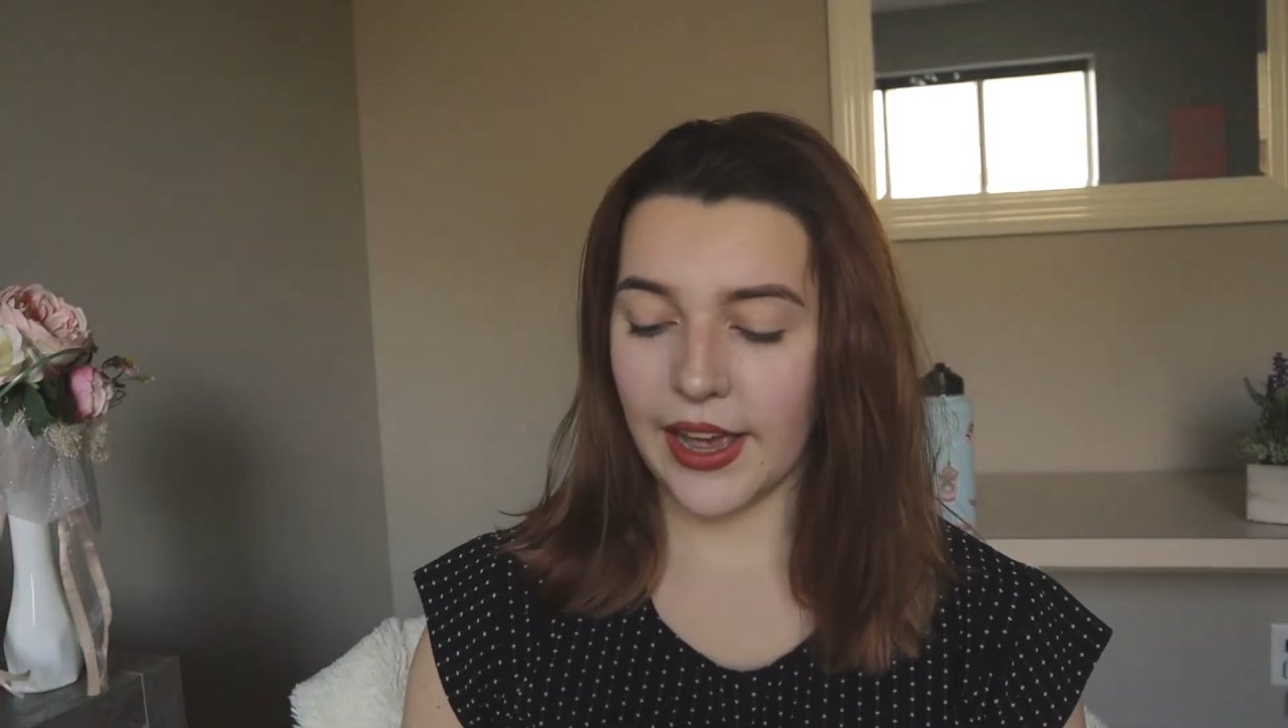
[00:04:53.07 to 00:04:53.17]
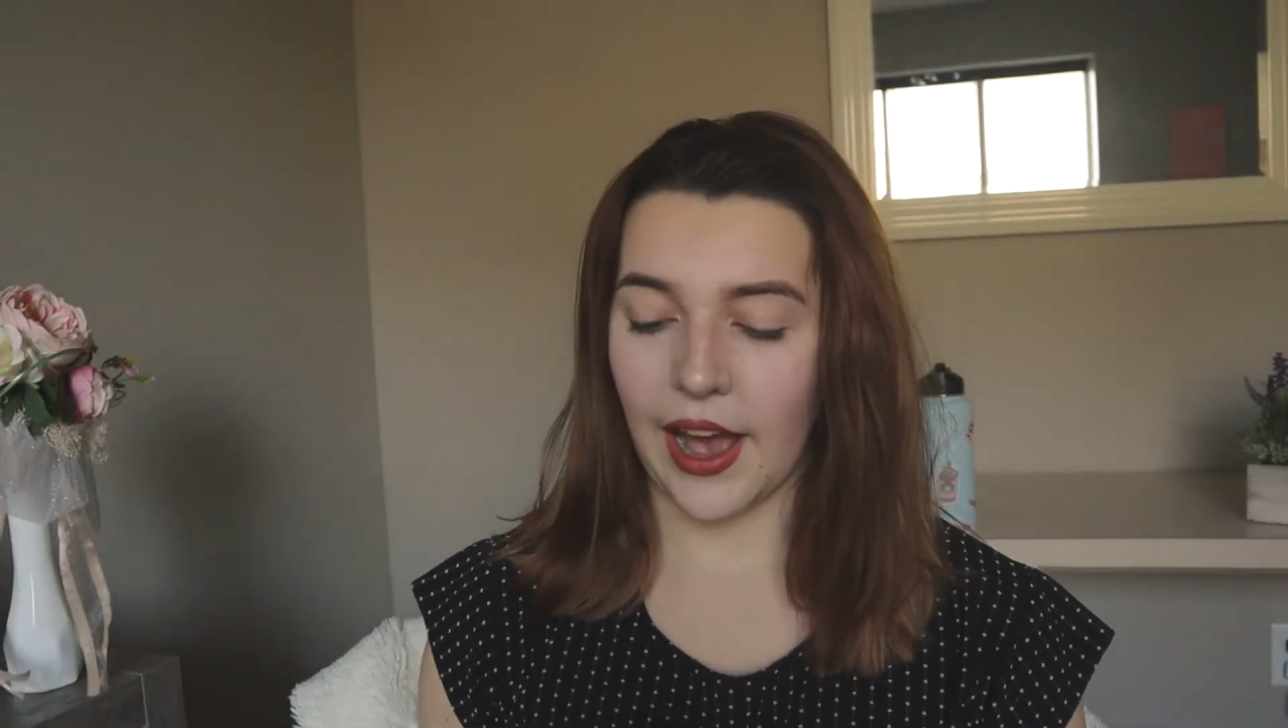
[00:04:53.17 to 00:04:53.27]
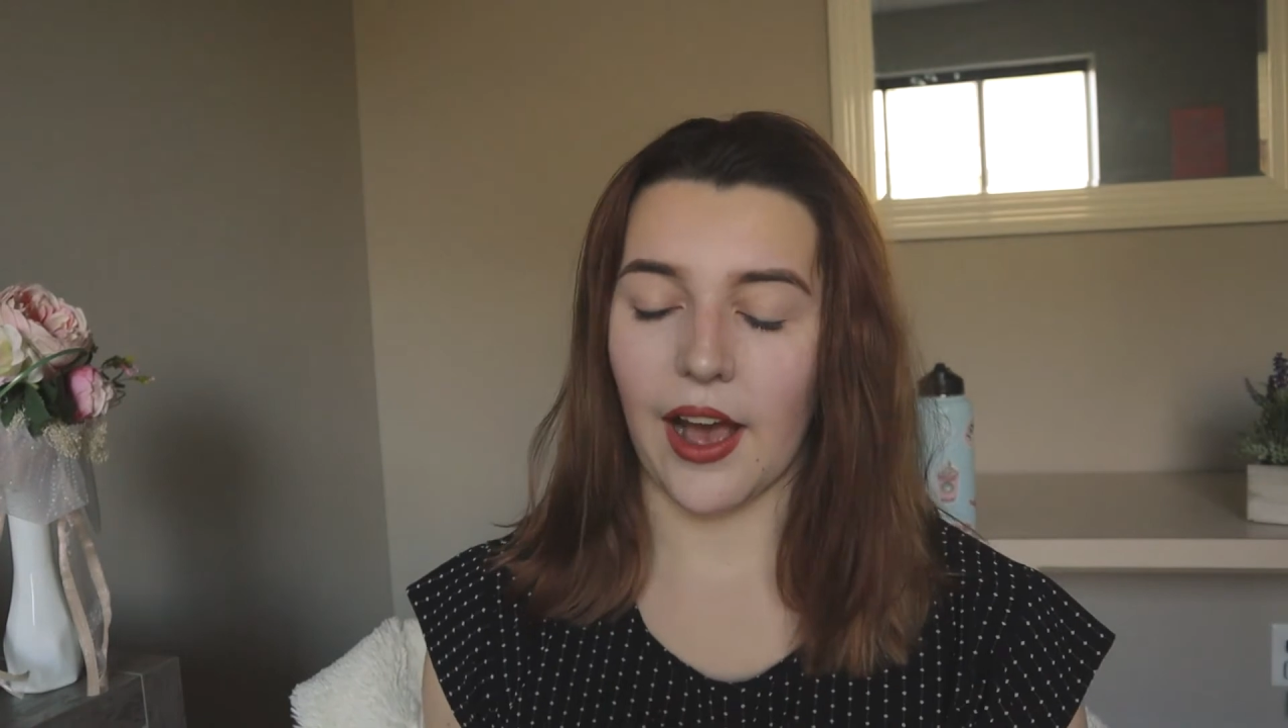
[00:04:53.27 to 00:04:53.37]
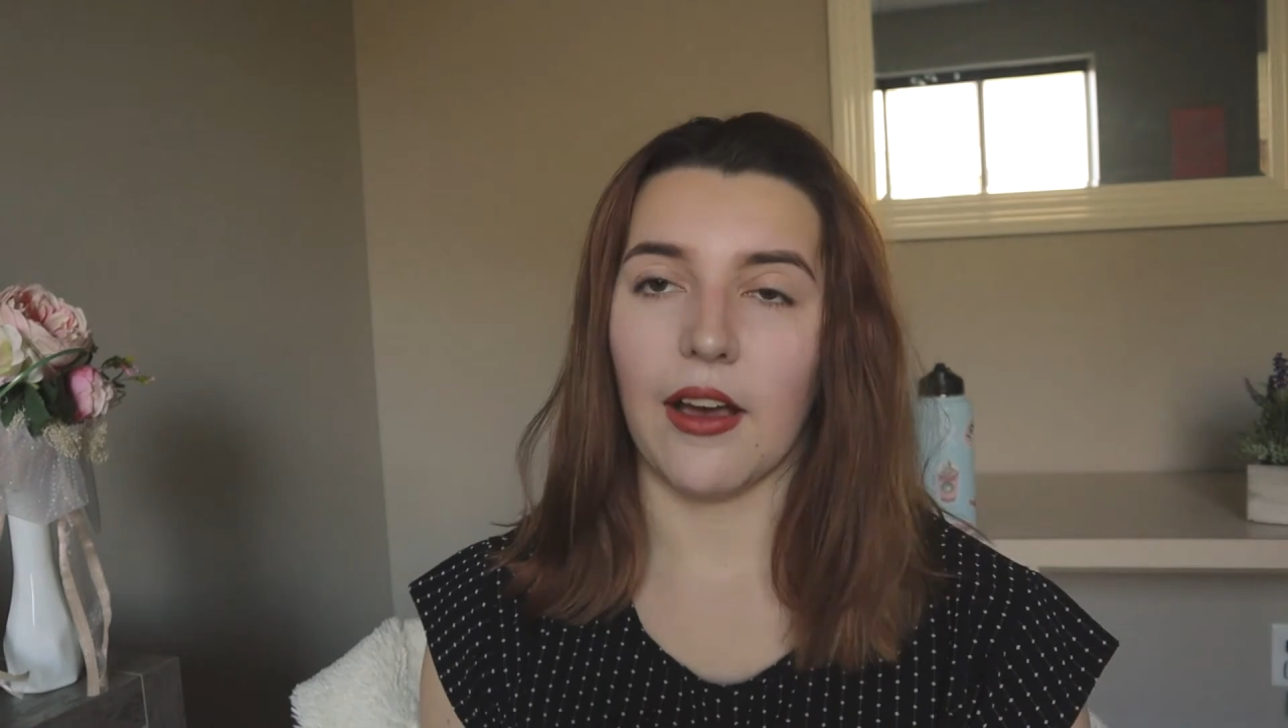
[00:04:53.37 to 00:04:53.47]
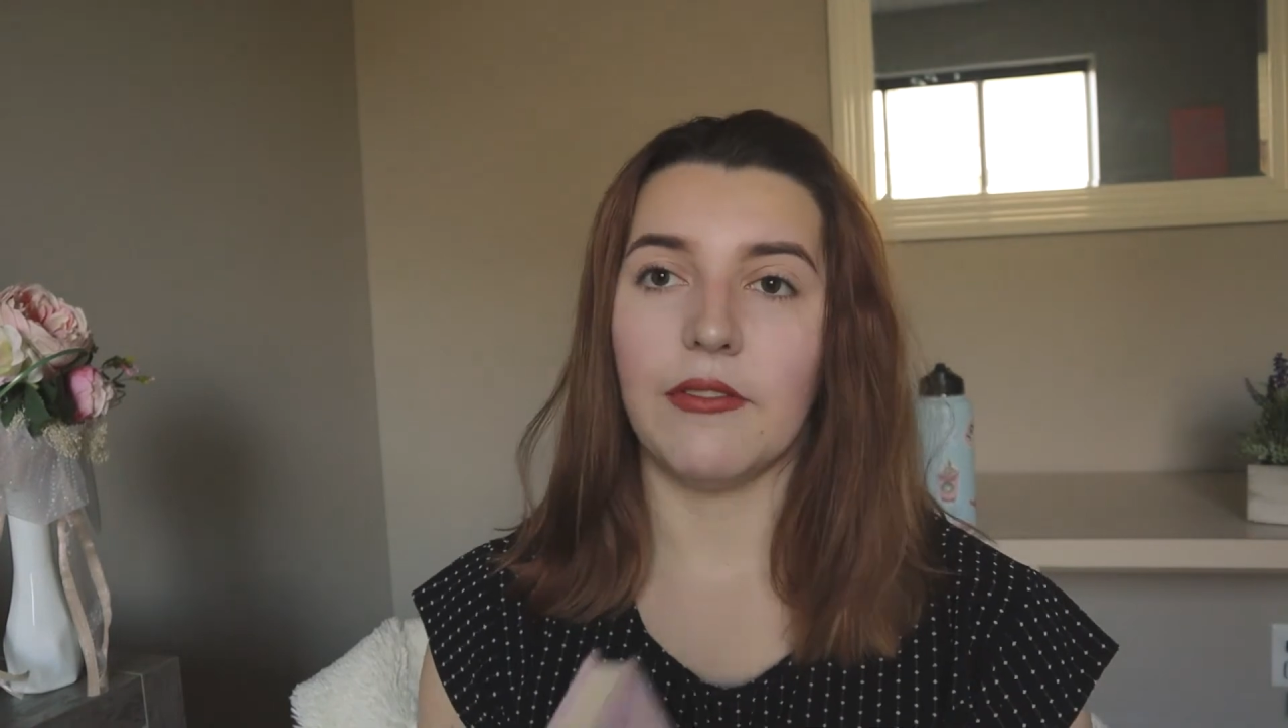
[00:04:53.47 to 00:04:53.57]

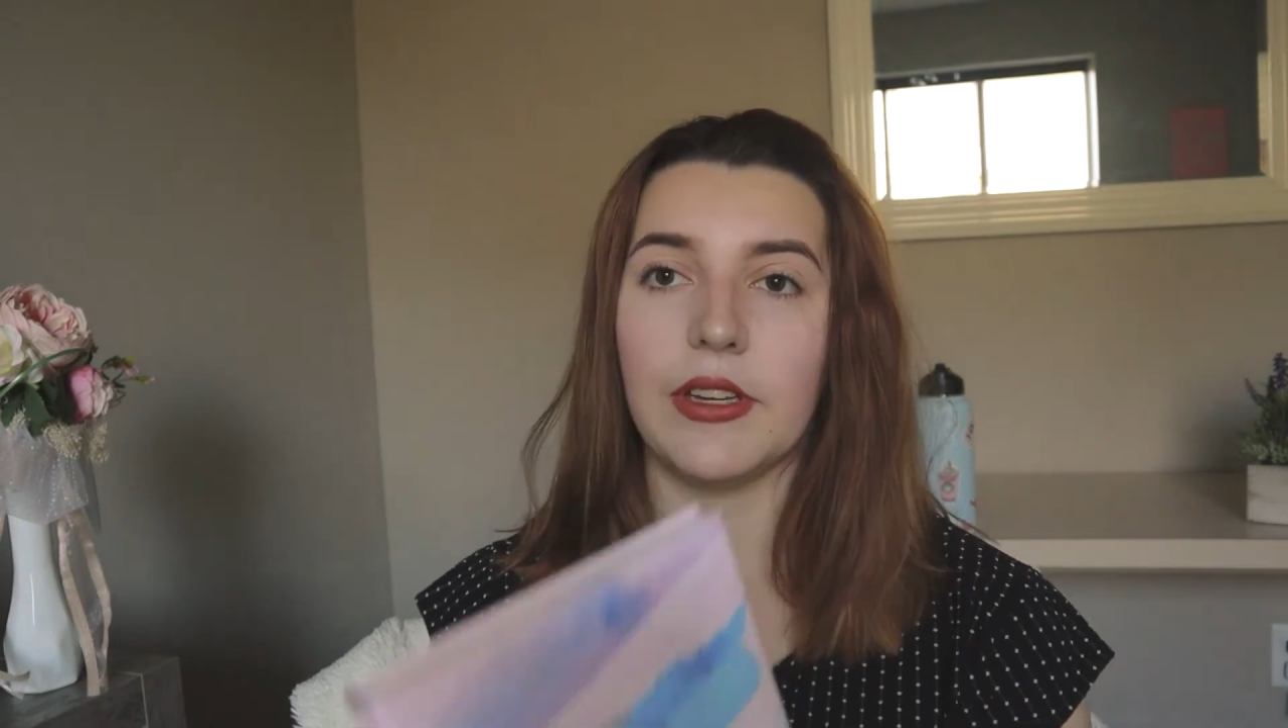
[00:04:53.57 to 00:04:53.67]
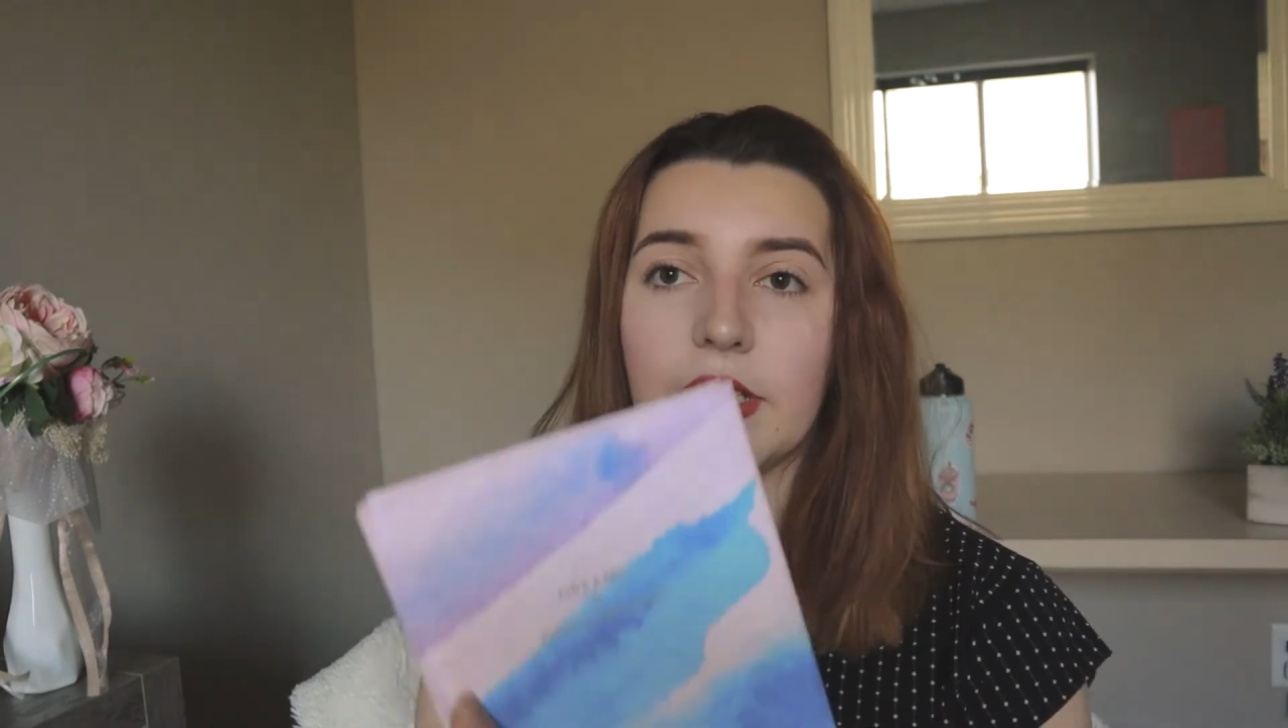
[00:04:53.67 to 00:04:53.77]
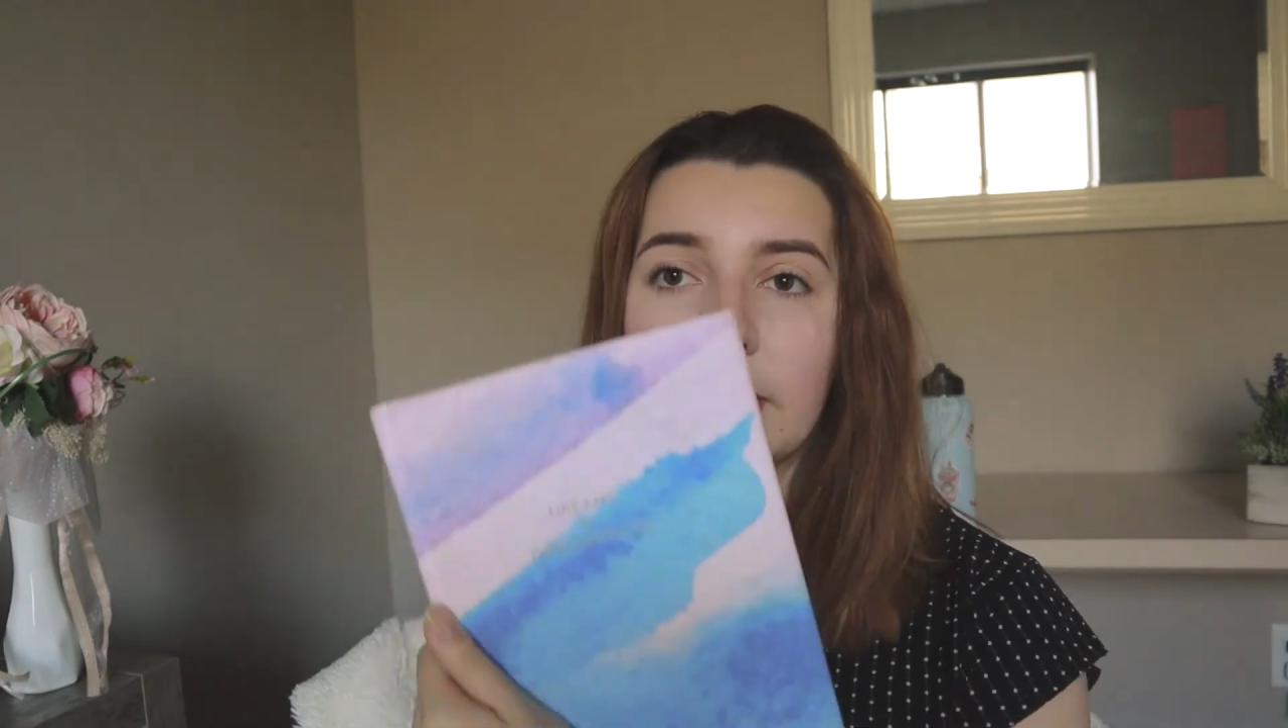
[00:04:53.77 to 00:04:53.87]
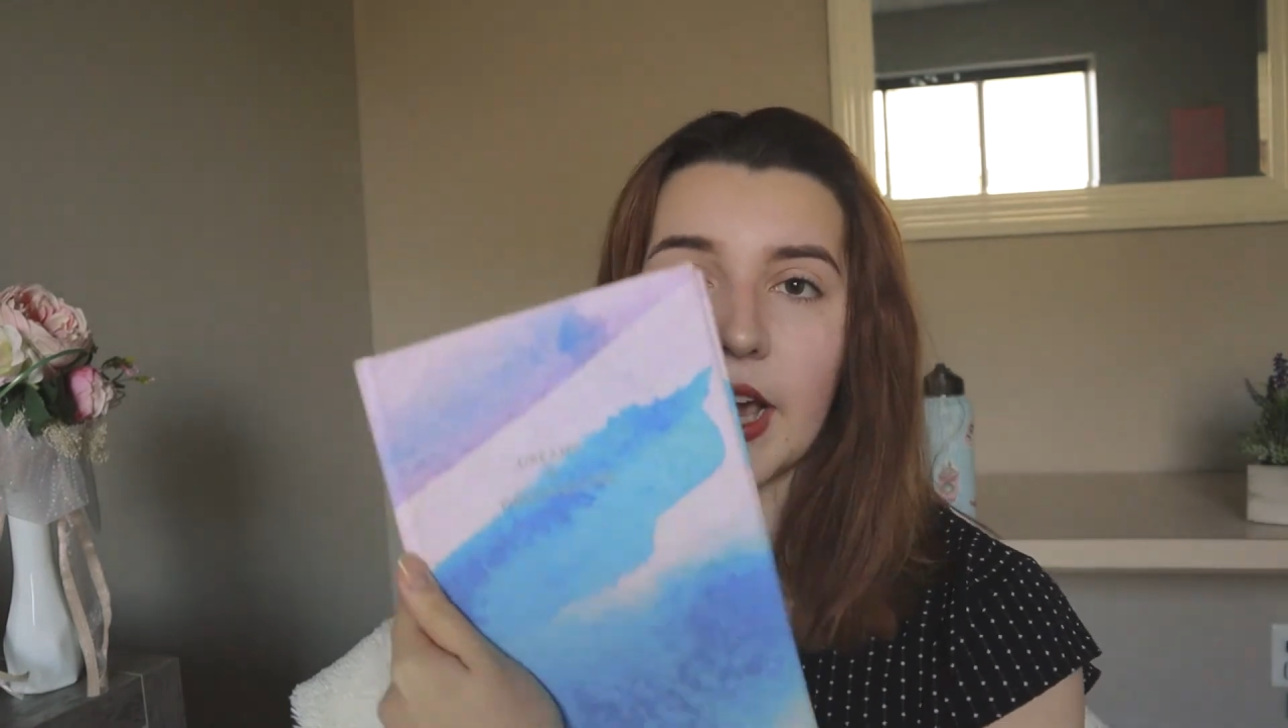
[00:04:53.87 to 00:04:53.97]
have is